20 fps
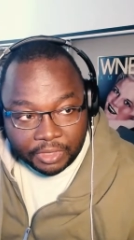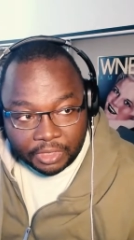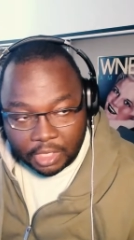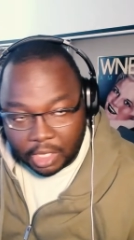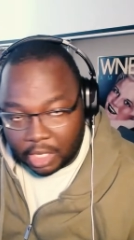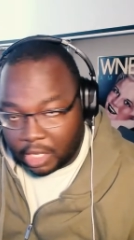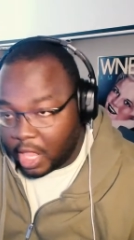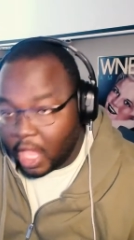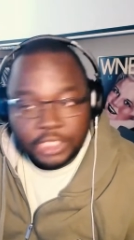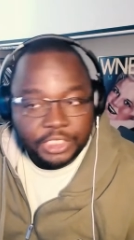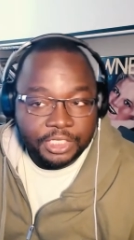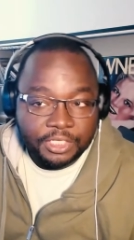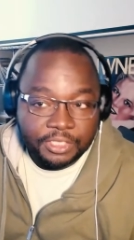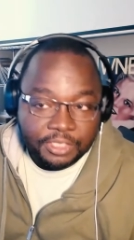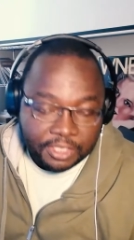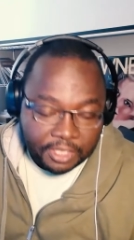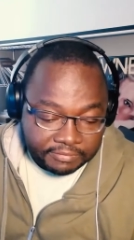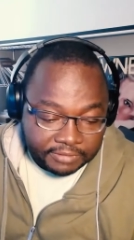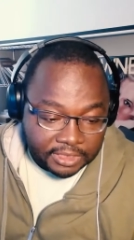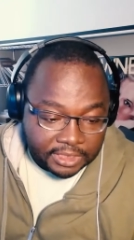The
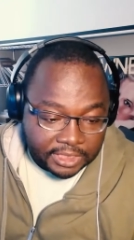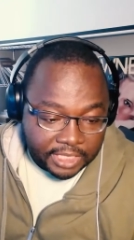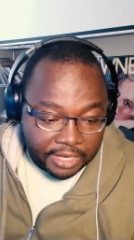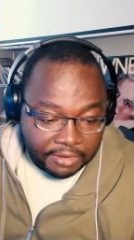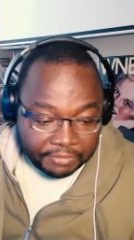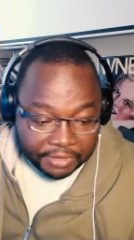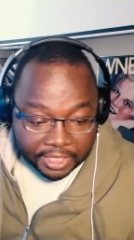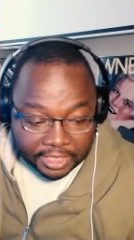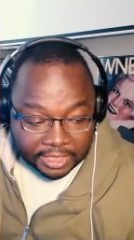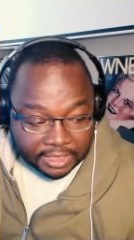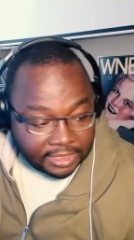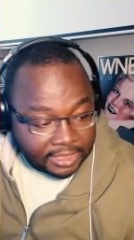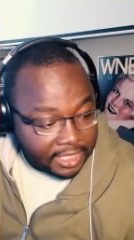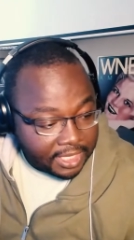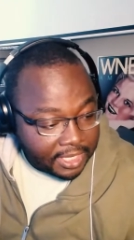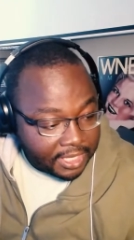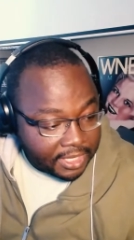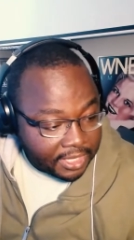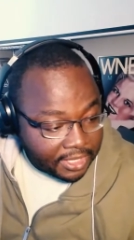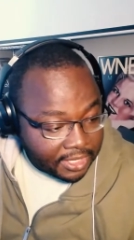Legend of the Ten Rings.
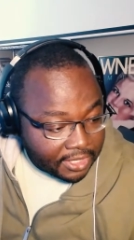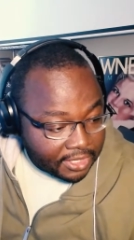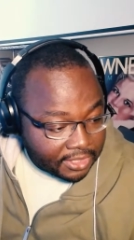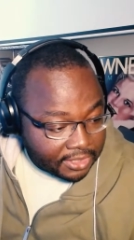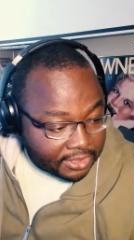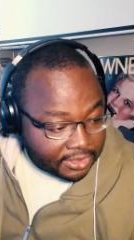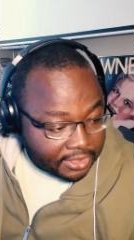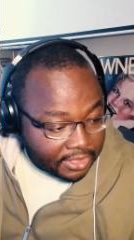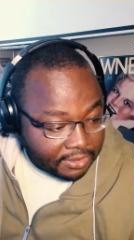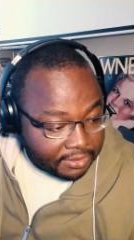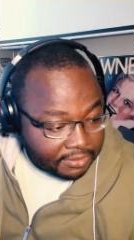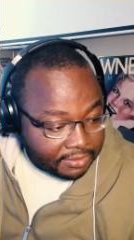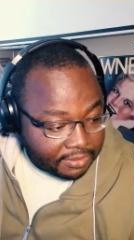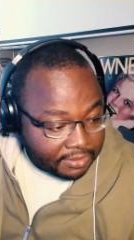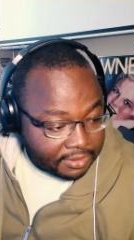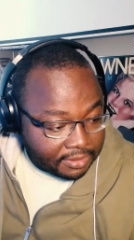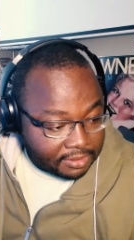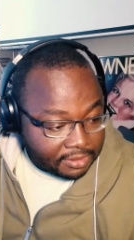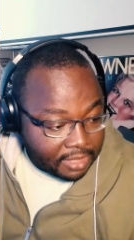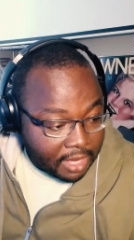So,
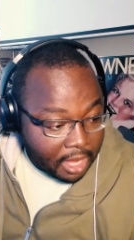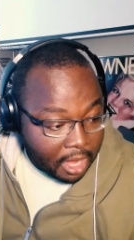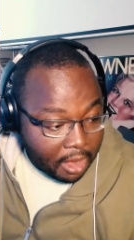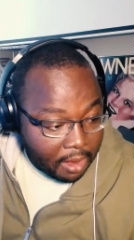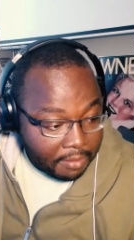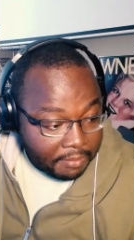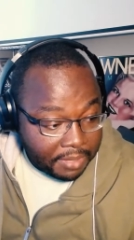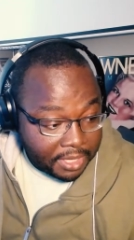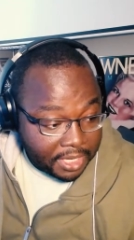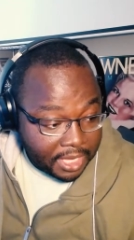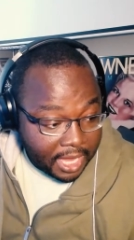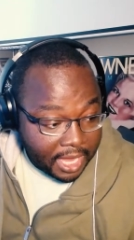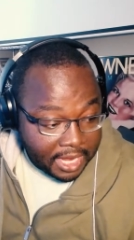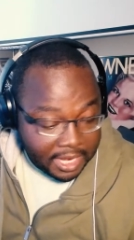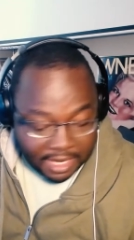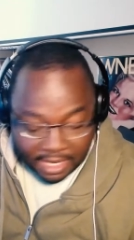begin!